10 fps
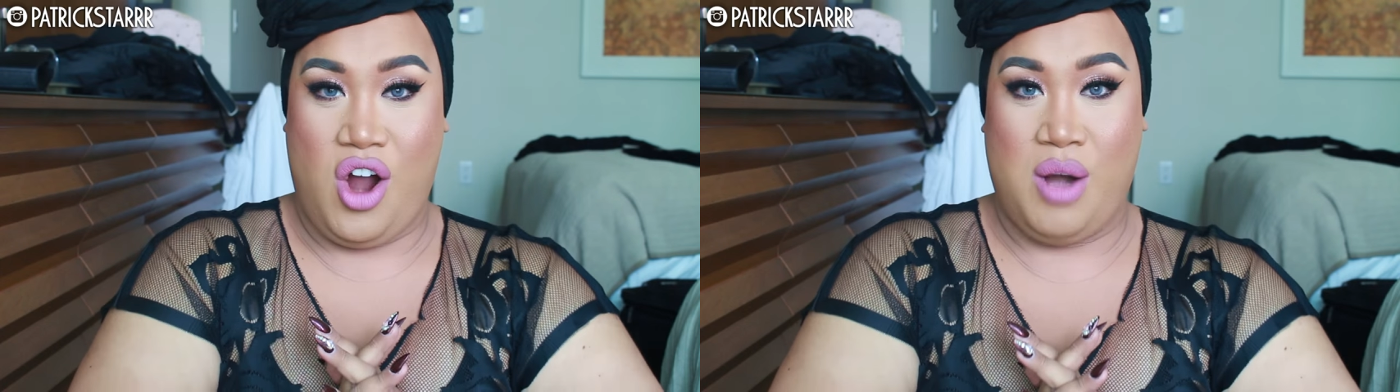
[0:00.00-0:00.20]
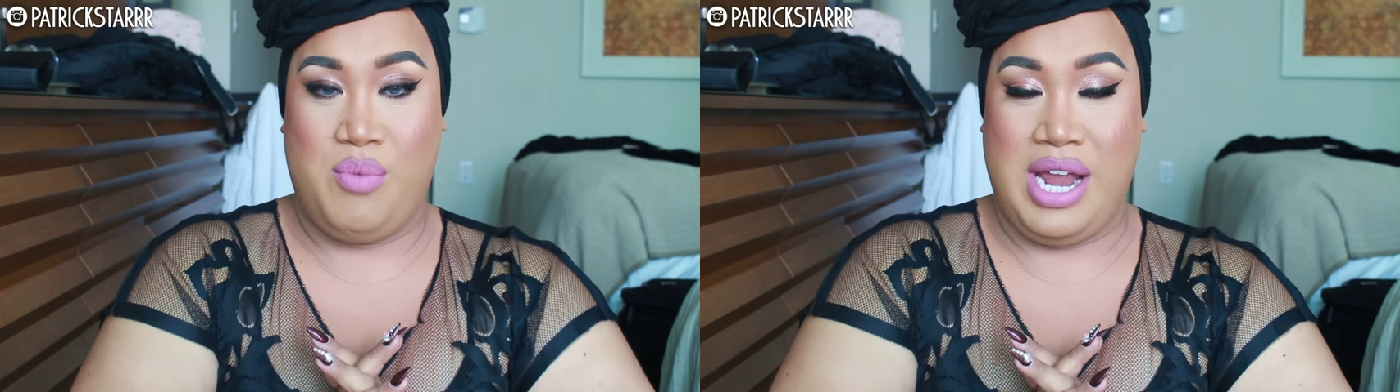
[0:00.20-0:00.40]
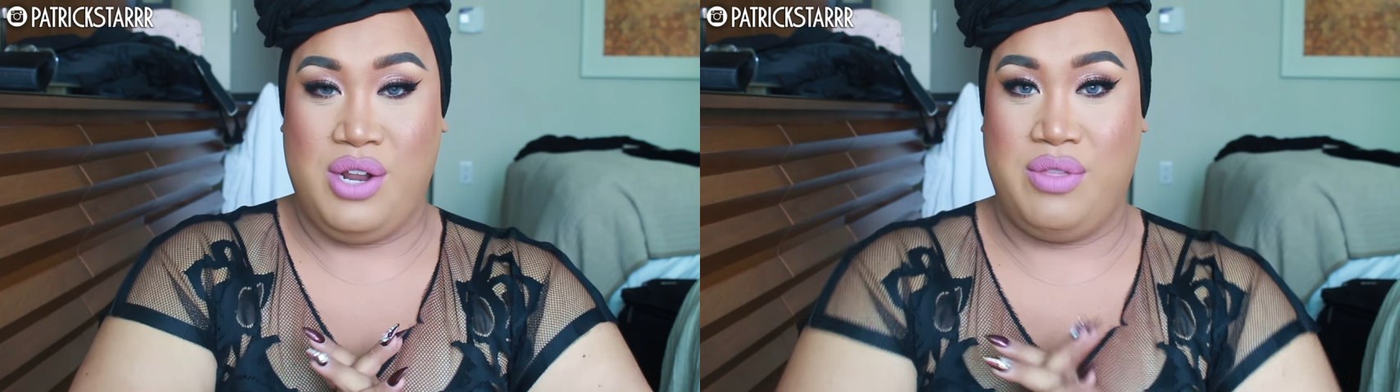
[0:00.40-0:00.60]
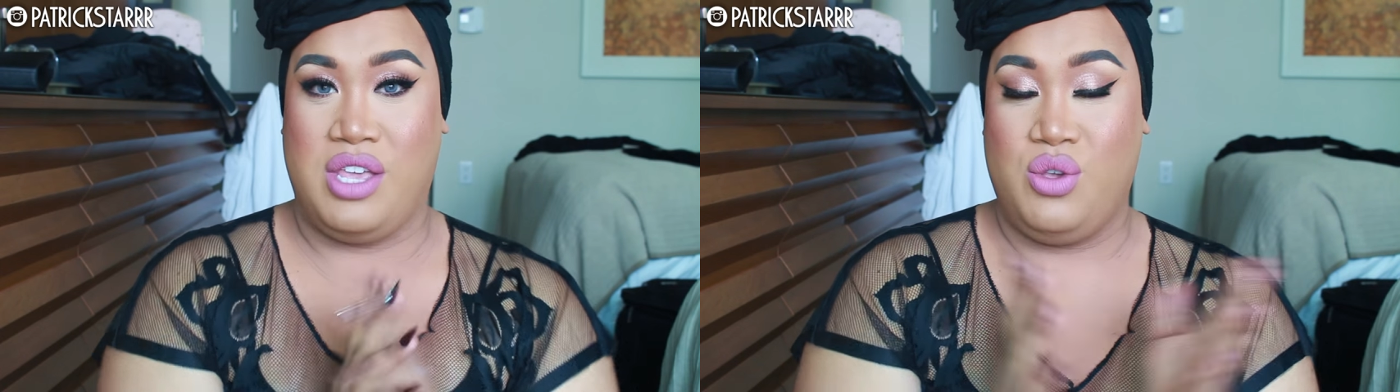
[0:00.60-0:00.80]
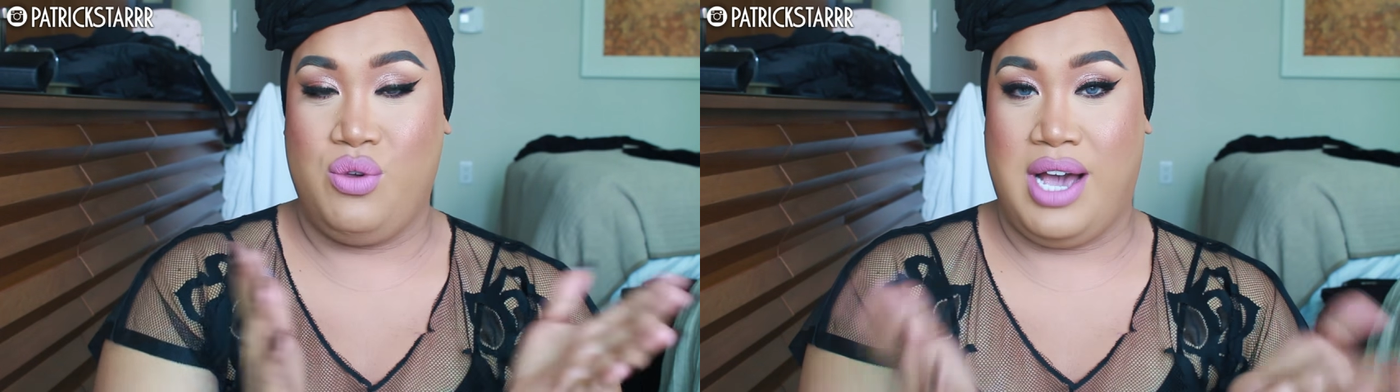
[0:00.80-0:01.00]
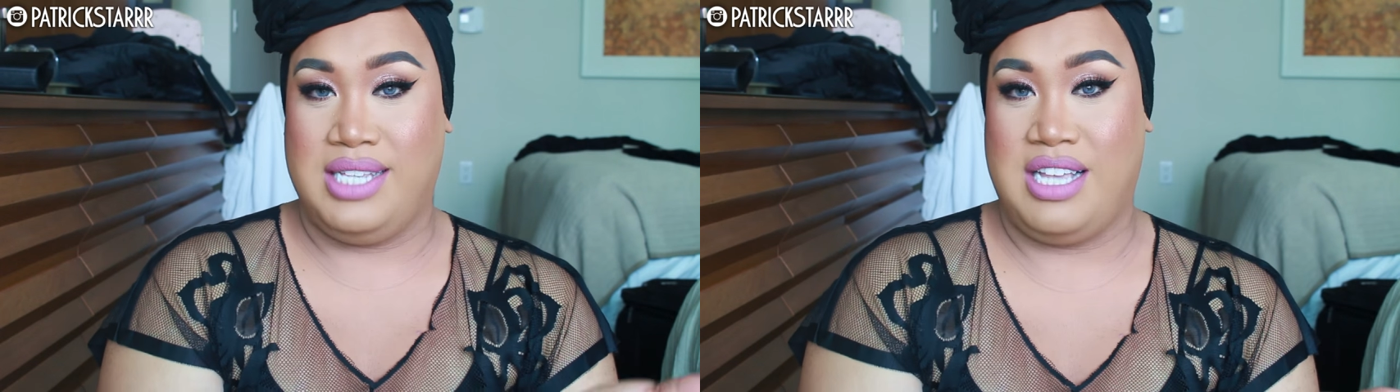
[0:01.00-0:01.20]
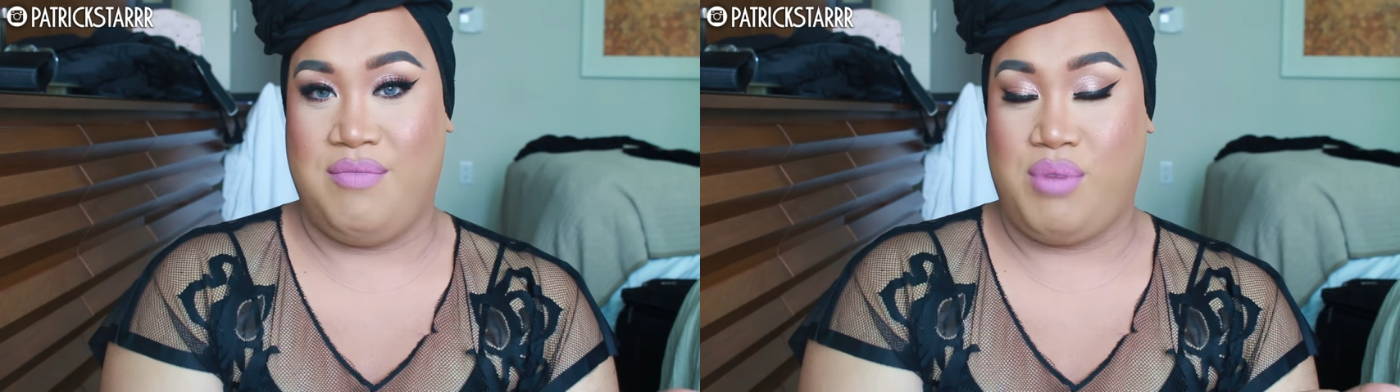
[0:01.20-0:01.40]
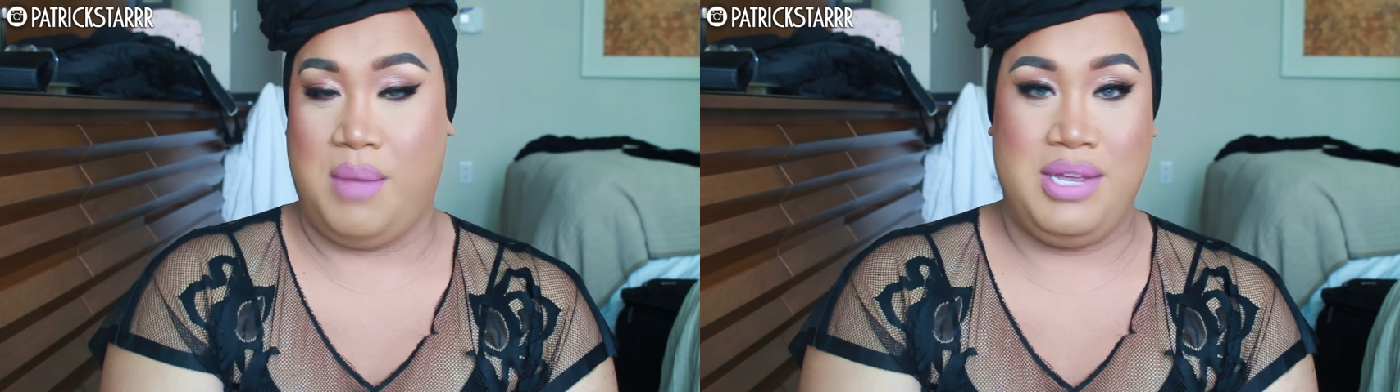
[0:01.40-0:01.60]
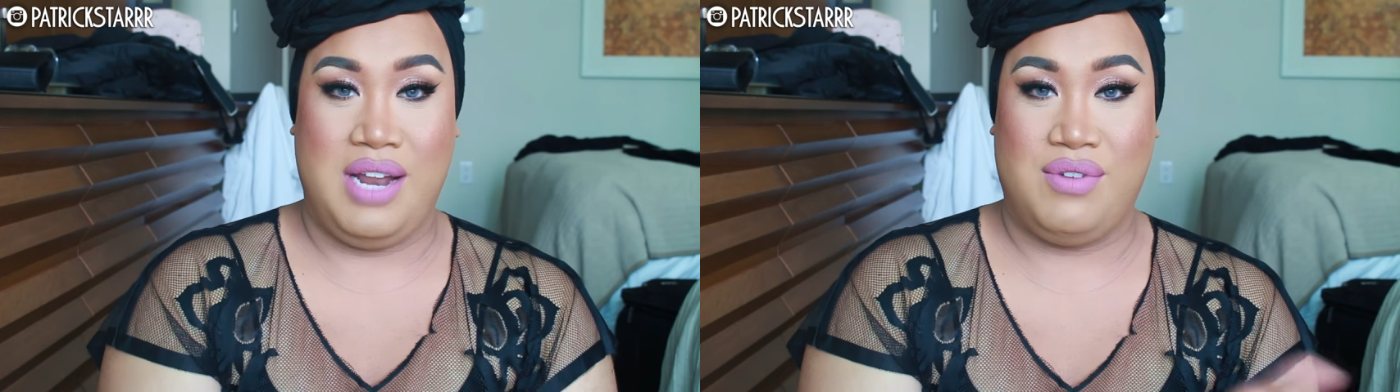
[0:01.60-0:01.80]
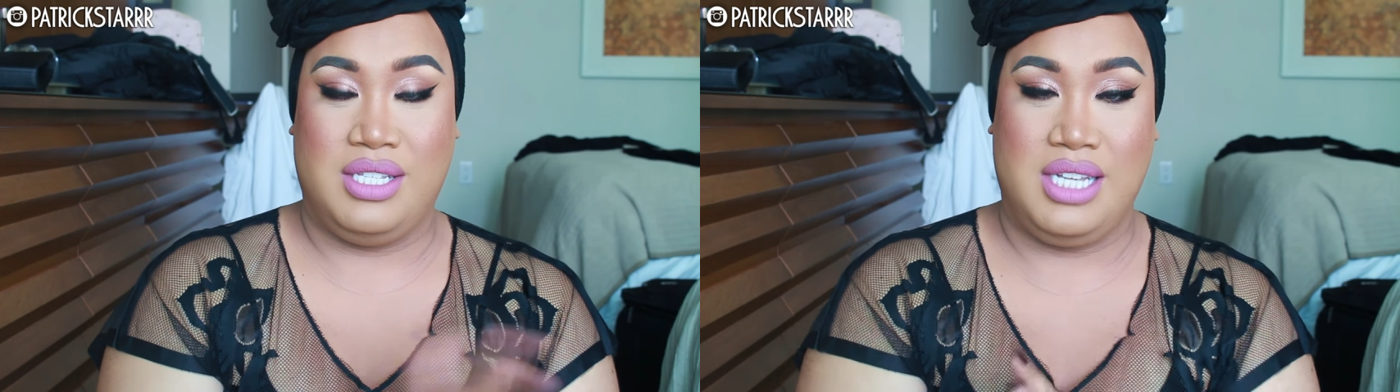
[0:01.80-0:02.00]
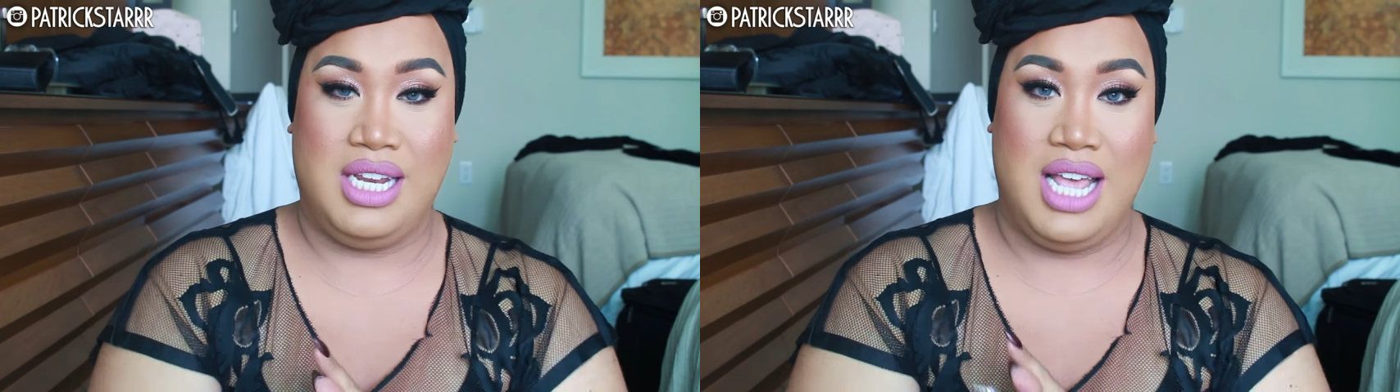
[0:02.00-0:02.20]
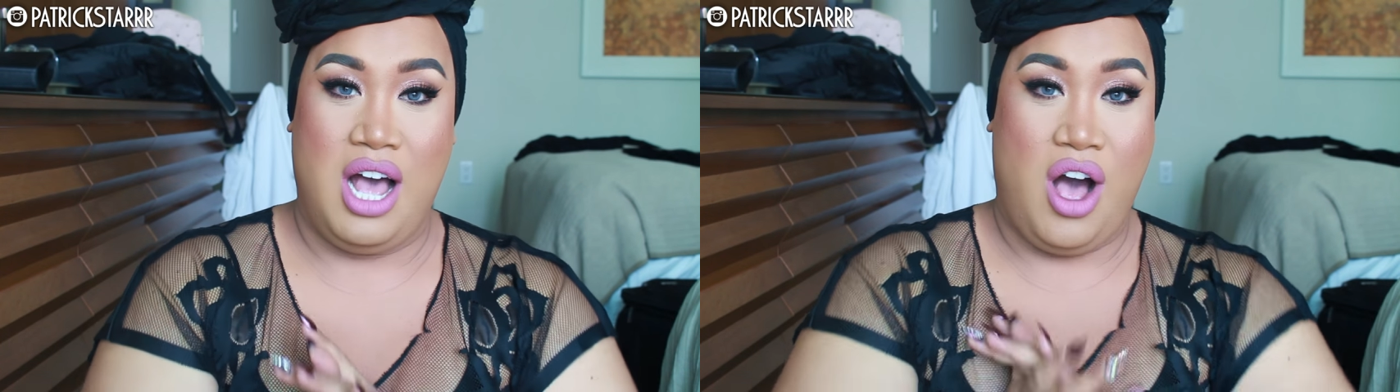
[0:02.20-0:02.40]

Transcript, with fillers: are brand new that you guys have probably never seen